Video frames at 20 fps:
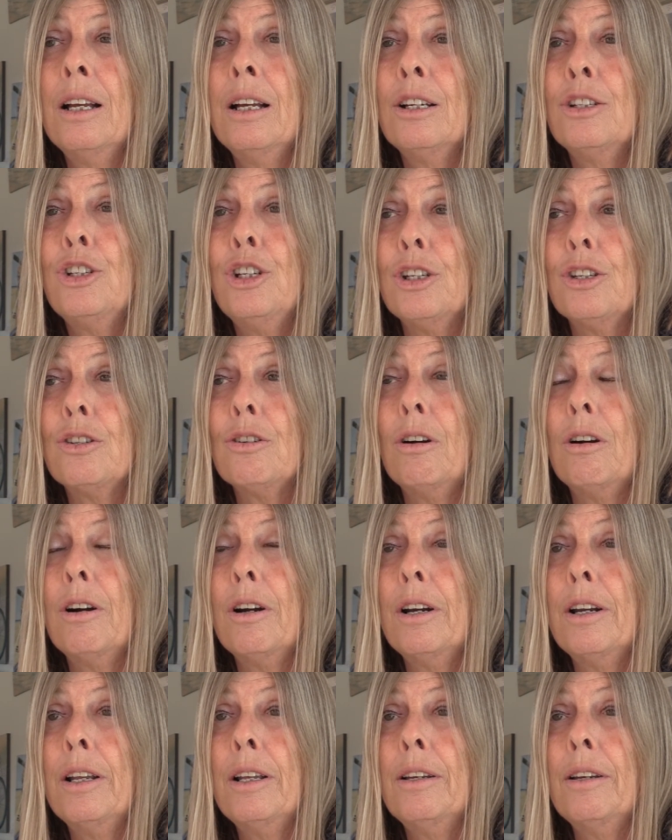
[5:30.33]
She
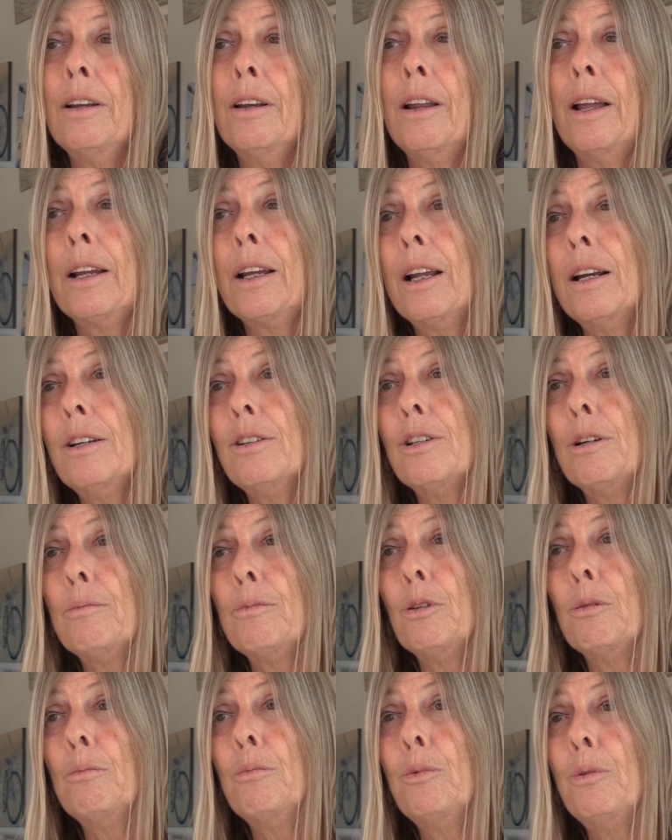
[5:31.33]
started it, and I kind of
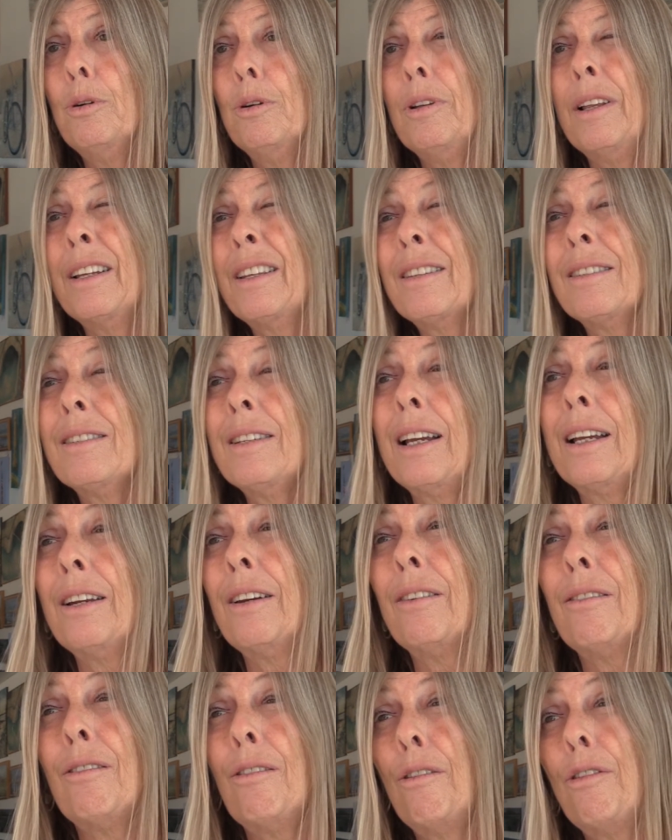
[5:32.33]
jumped on board like the
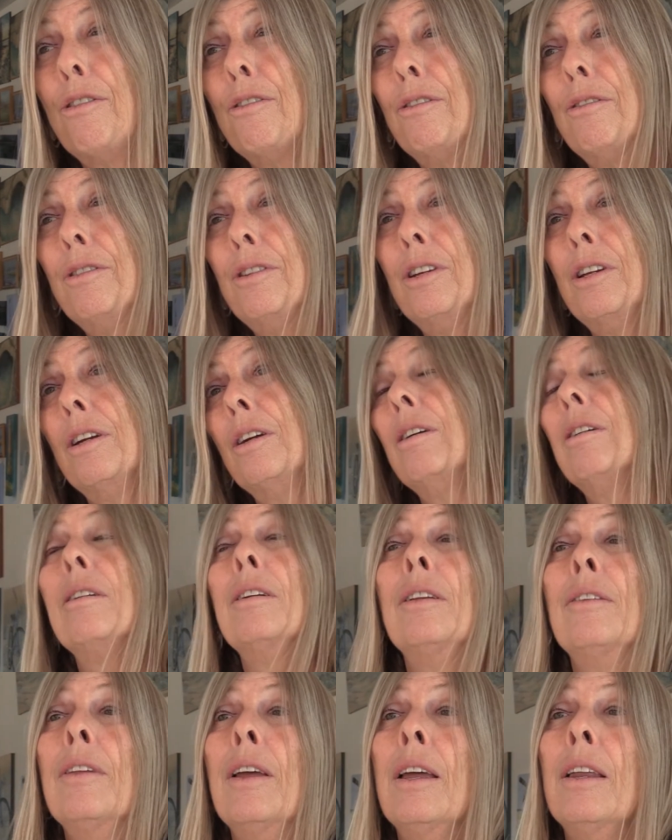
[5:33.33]
2nd or 3rd year,
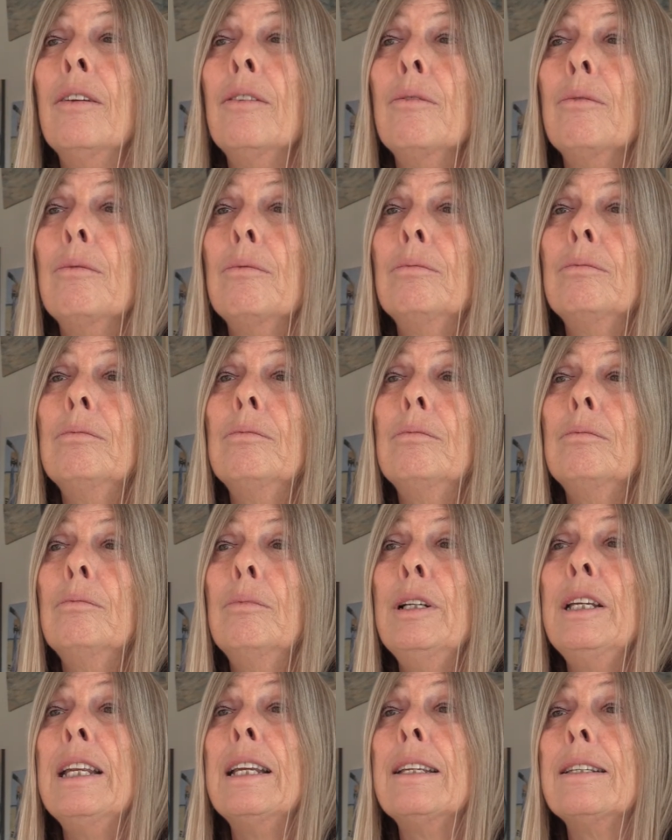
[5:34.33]
and then
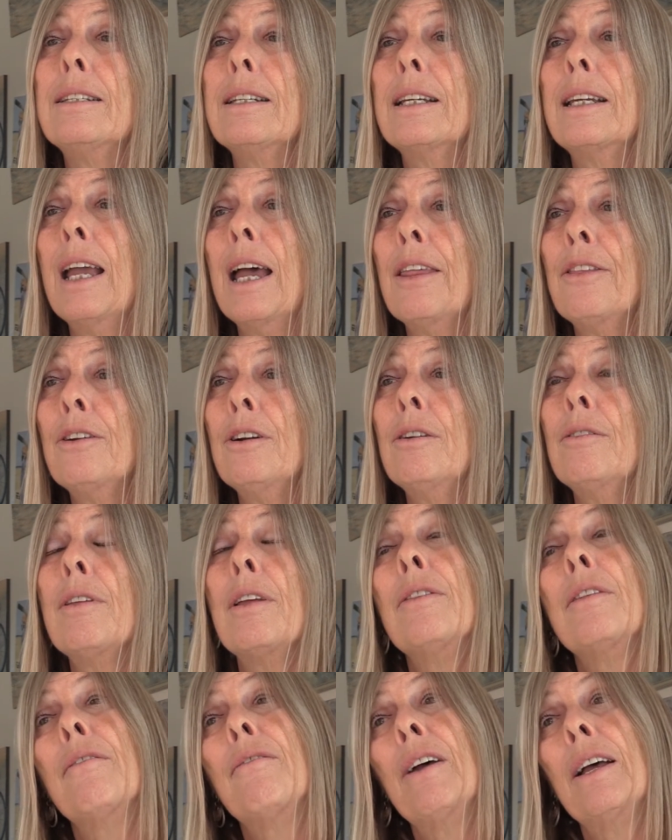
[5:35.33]
we did it together.
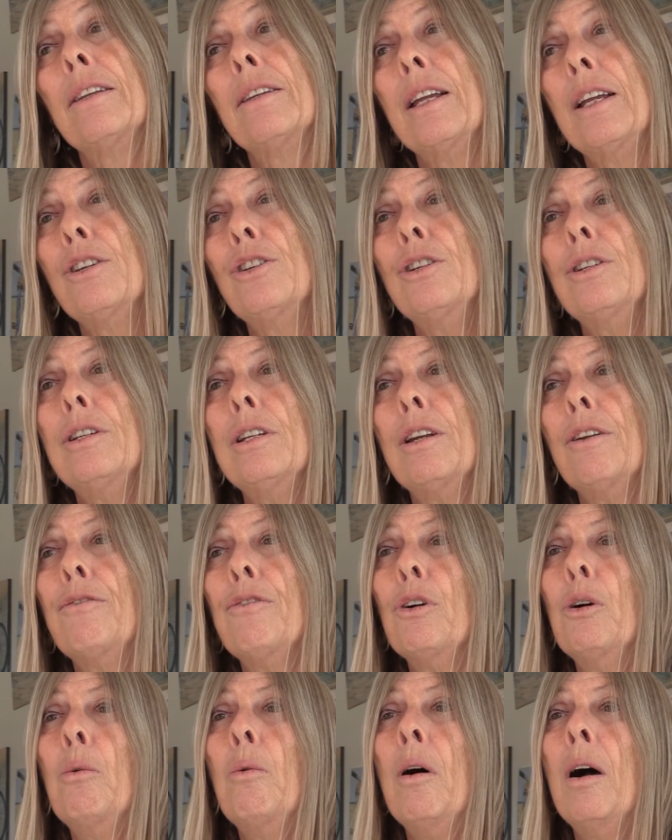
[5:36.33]
Then the foundation did it
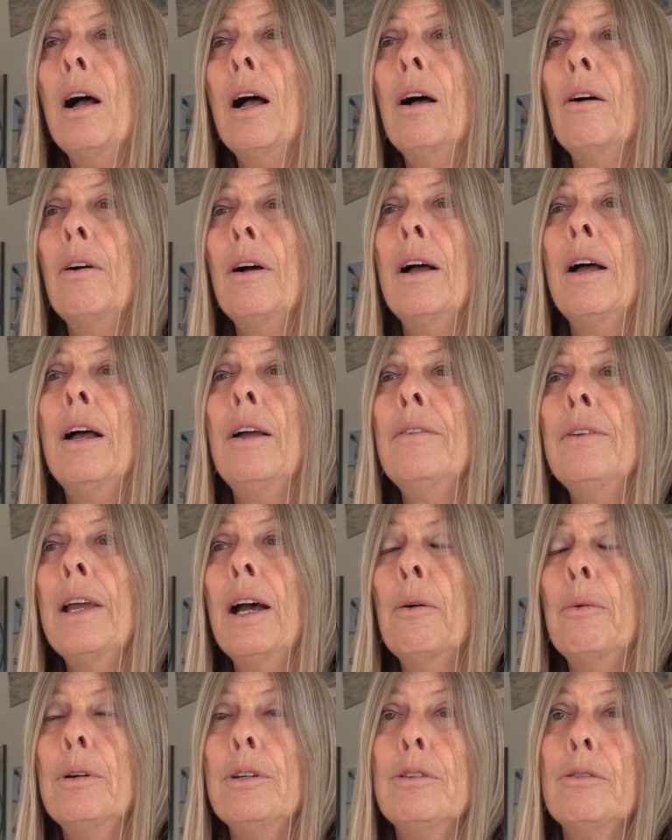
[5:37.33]
for a while, and
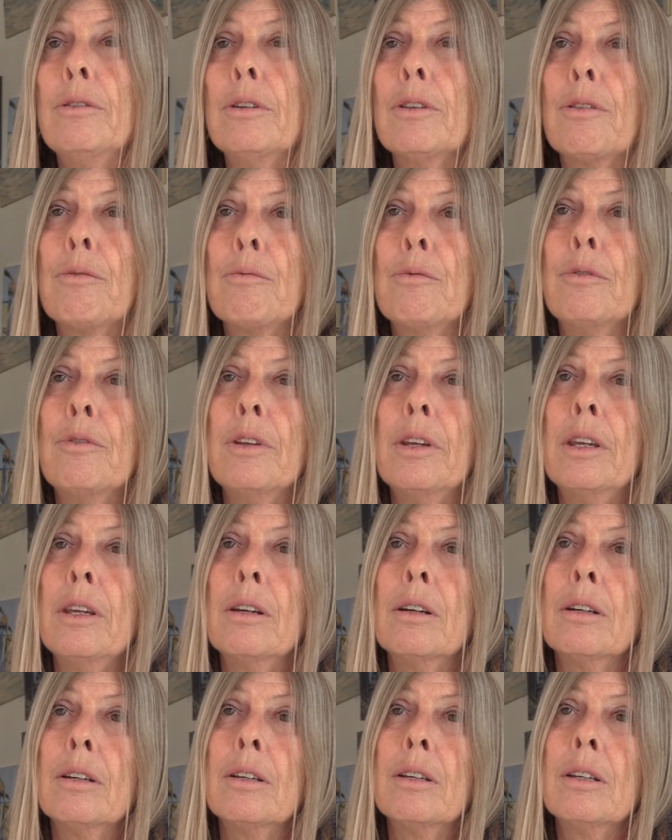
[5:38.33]
now we do it through the
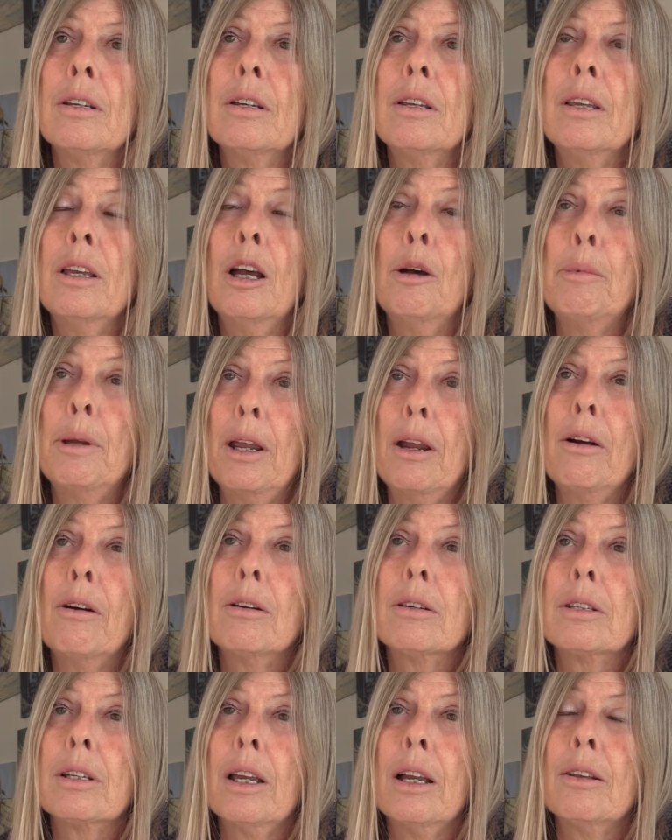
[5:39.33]
LBI
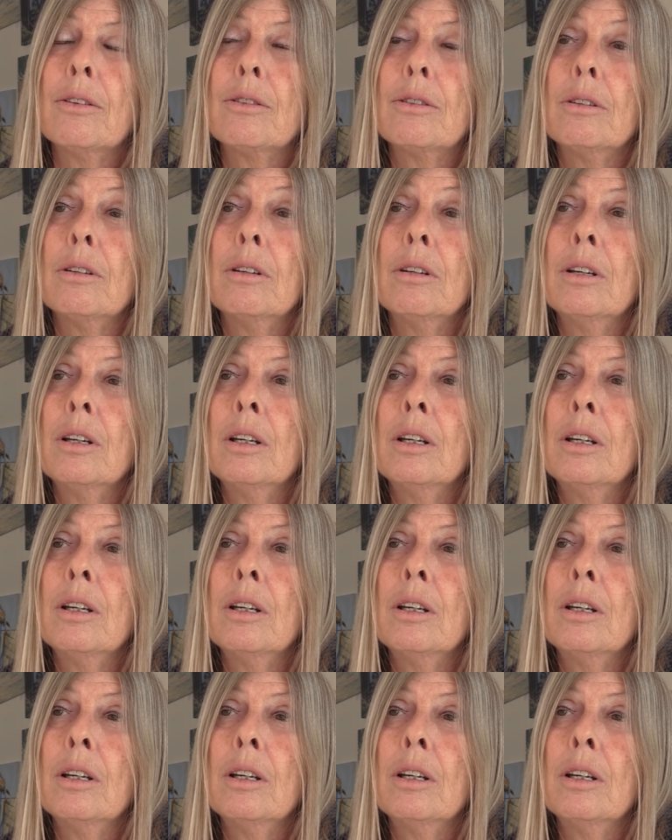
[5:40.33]
Arts Council.